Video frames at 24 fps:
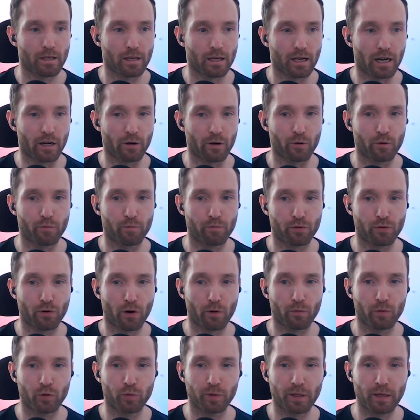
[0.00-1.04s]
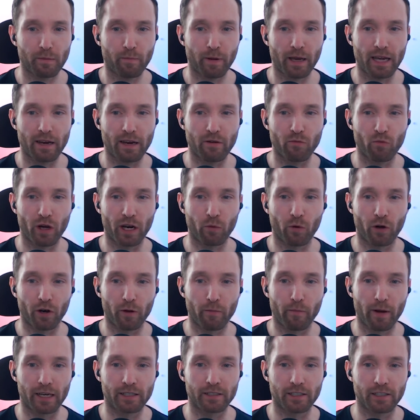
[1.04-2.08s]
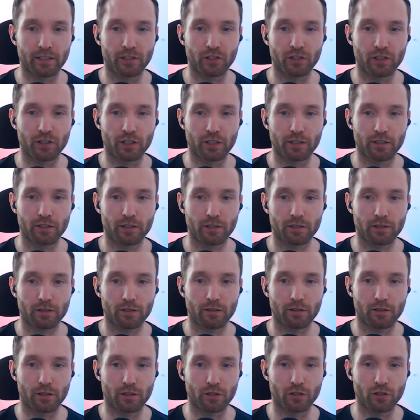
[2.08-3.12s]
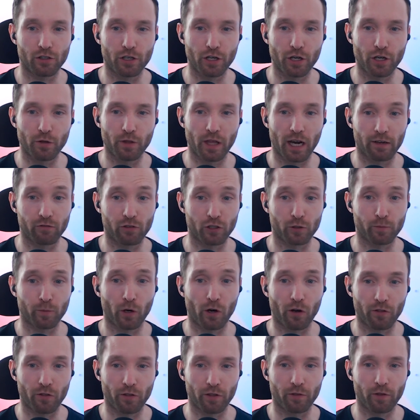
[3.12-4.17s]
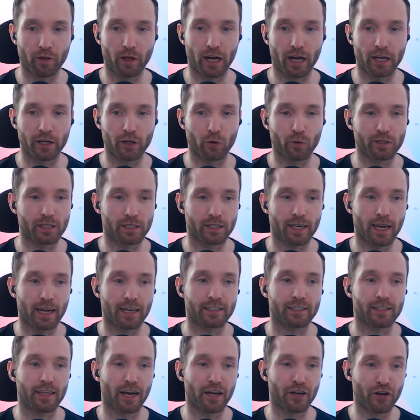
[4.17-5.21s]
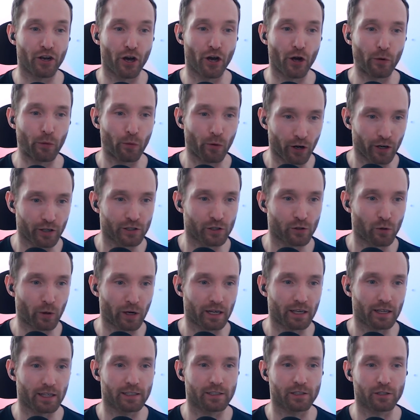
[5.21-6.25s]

I would probably pin when I want a message that's new, that I've just put on, that I don't want to test, that I know works quickly.